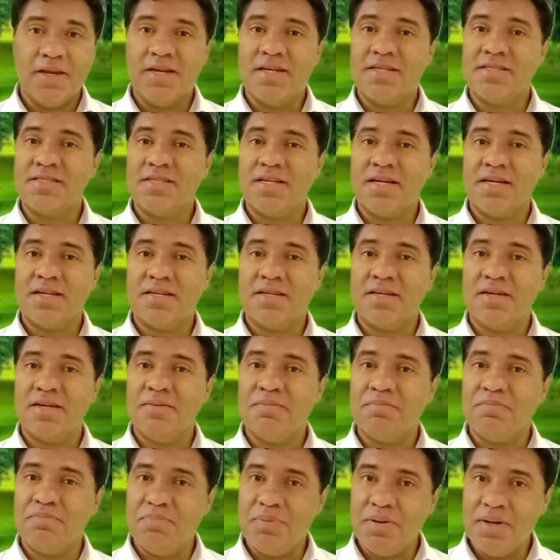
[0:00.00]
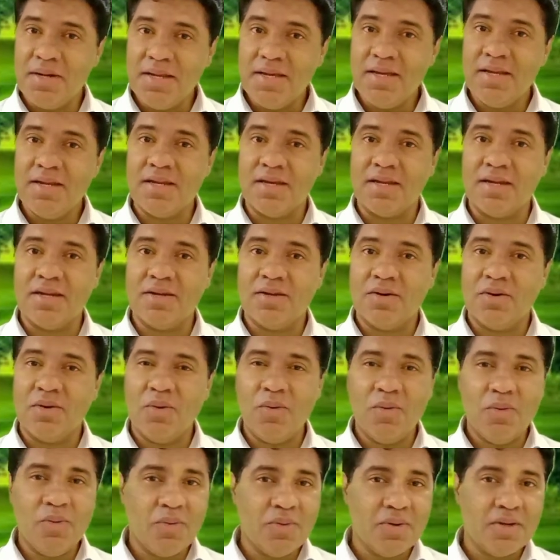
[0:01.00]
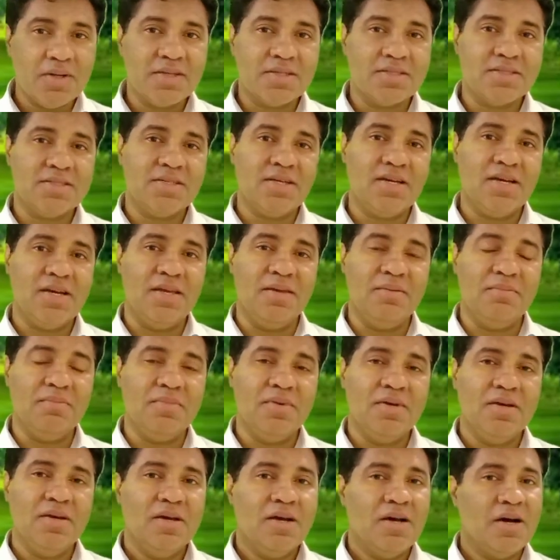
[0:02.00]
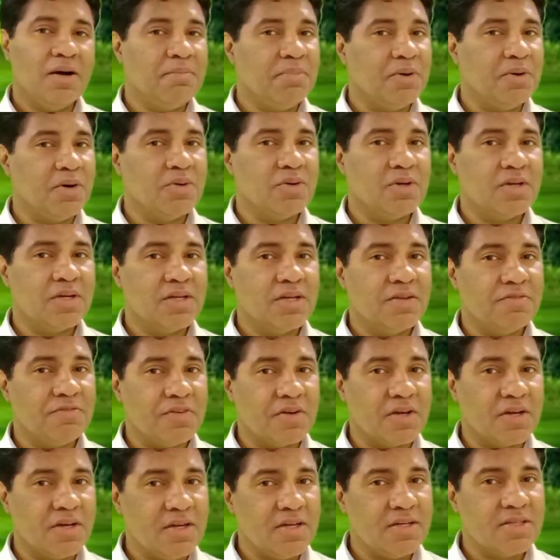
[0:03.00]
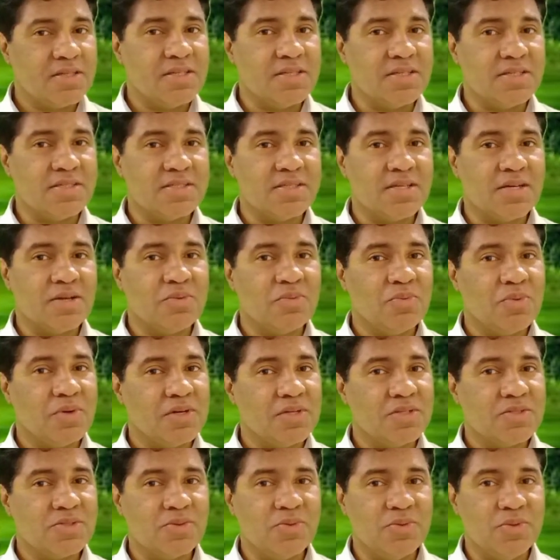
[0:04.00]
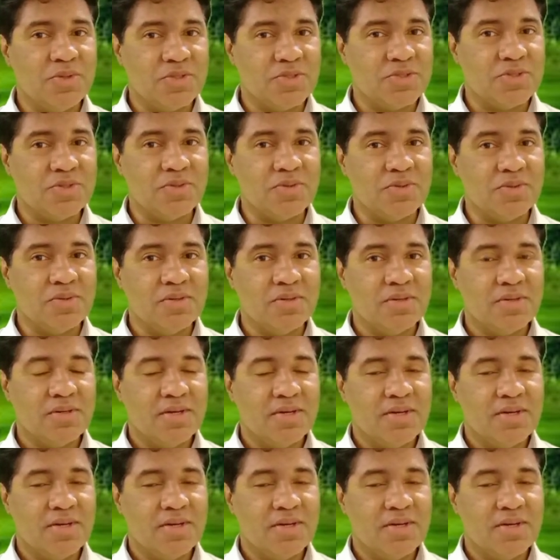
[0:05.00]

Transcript: is that complaining all the time about the difficulties that one is going through